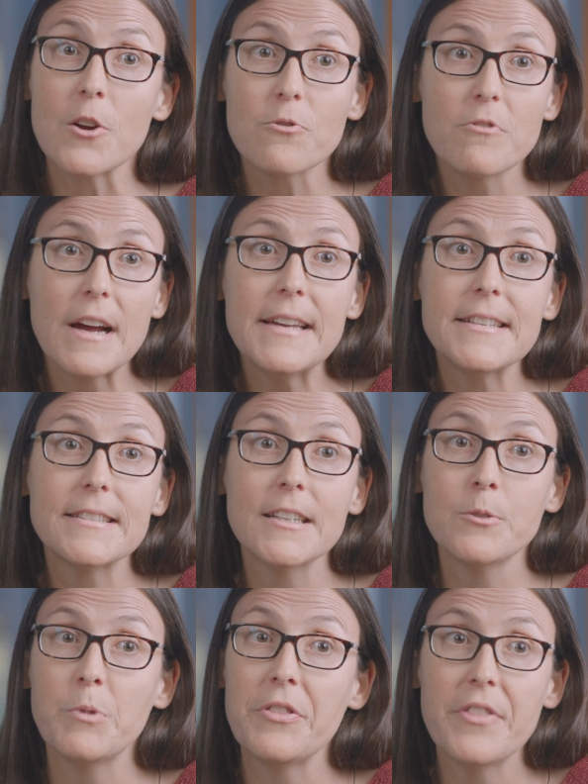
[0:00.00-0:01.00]
Right,
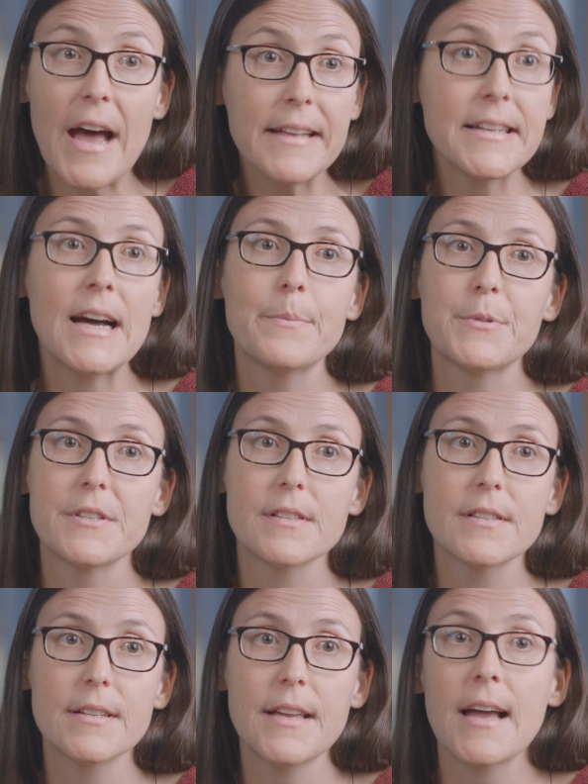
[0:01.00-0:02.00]
and when that
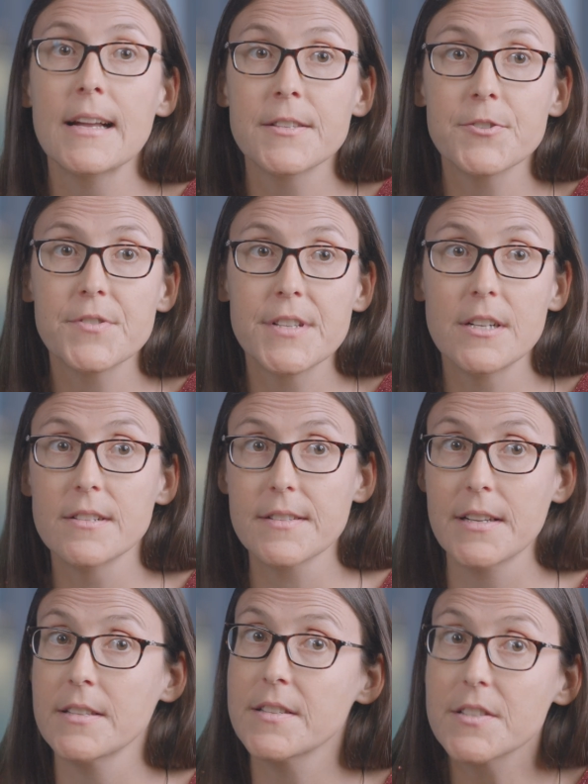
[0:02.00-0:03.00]
happens, the cancer
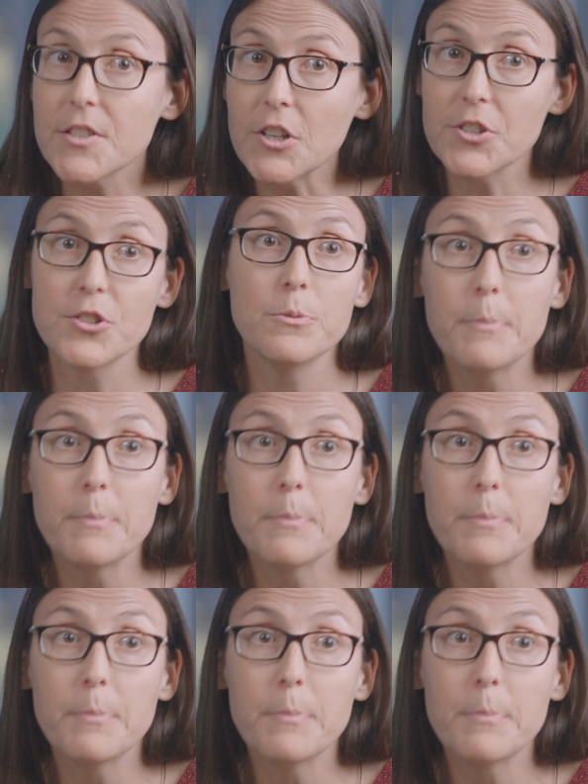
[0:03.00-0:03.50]
cells can start to